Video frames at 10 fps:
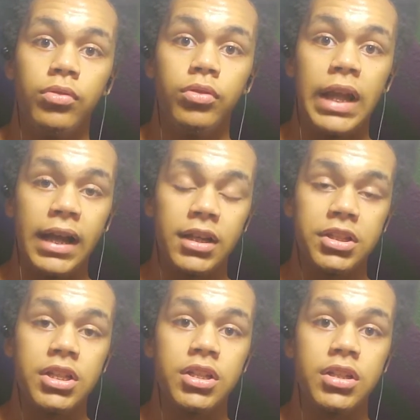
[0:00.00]
leg
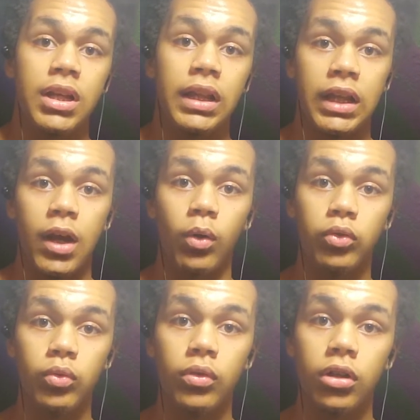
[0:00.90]
extension, and then I'll
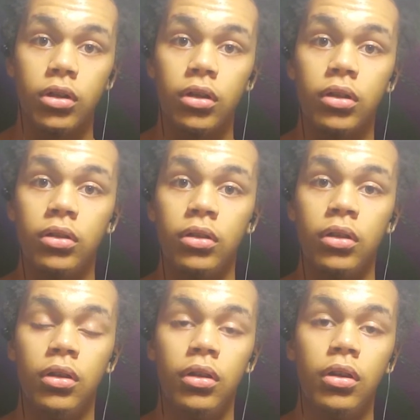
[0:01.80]
do
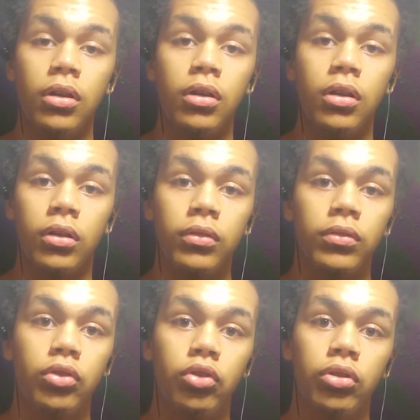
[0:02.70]
a
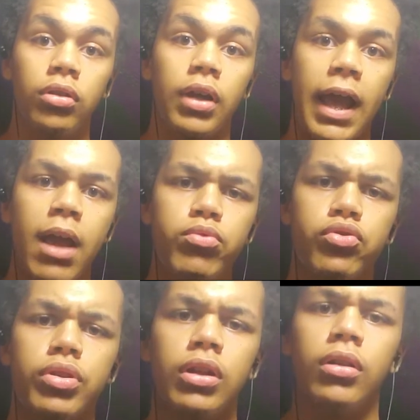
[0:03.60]

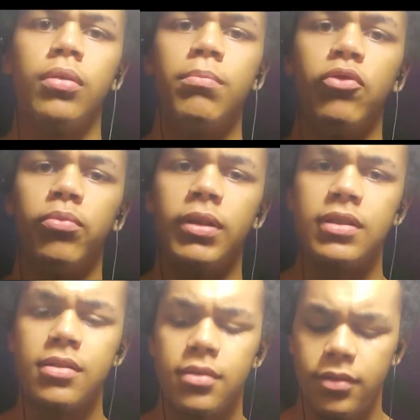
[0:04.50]
hamstring
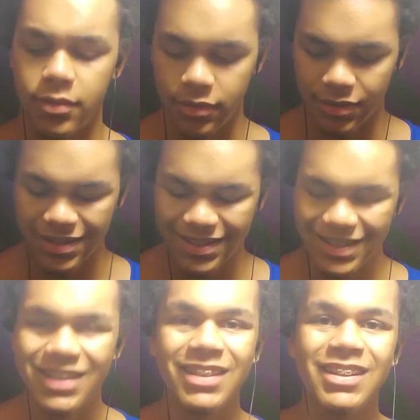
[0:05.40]
movement,
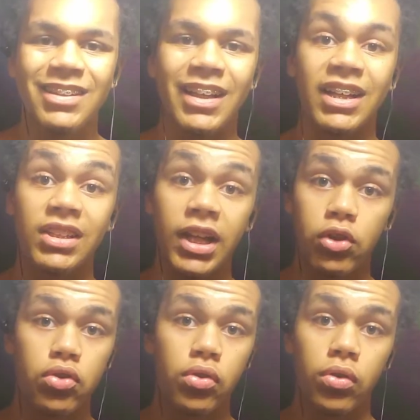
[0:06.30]
like a leg
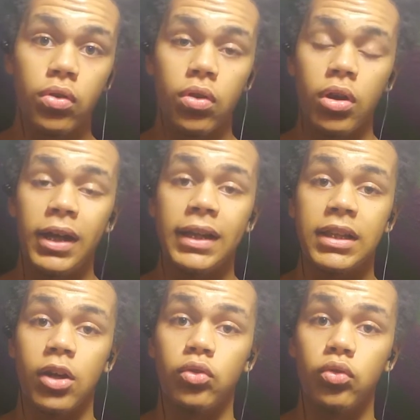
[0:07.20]
curl, and then
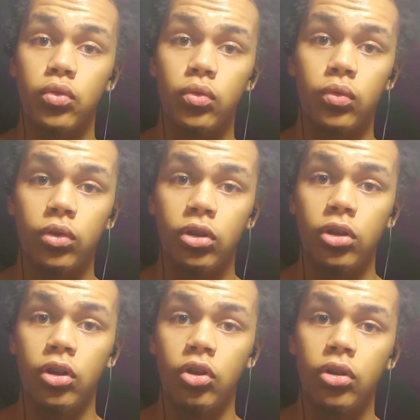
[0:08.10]
I'll do
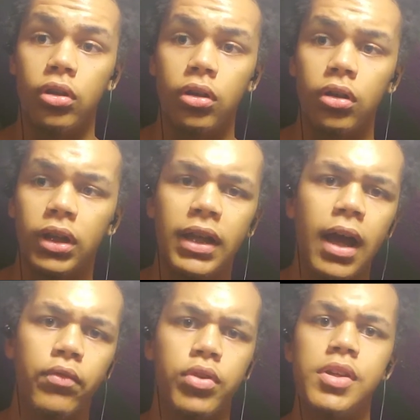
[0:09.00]

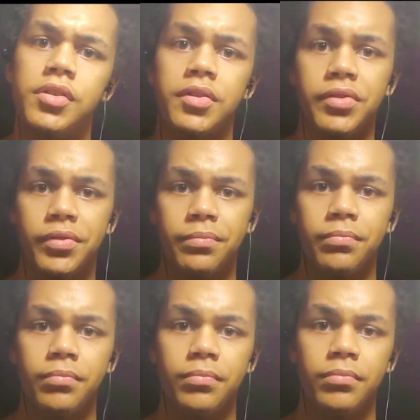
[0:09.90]
calf raises,
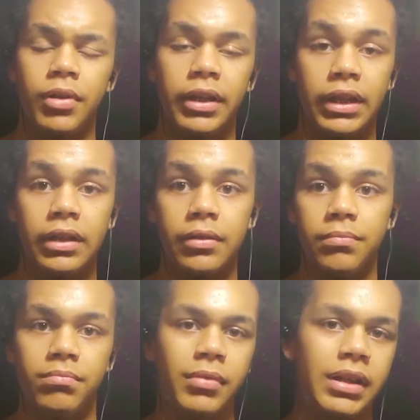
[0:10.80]
and then
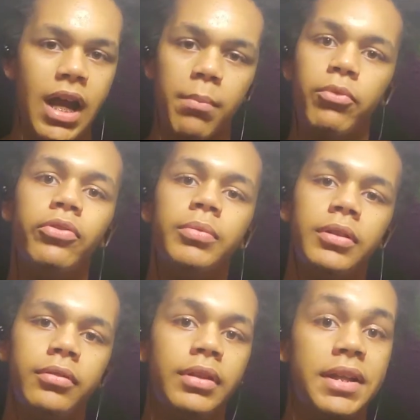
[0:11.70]
an ab movement,
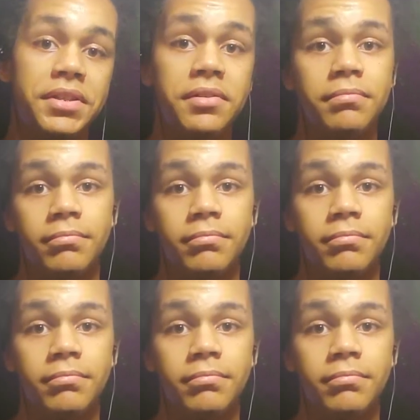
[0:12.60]
and that's it.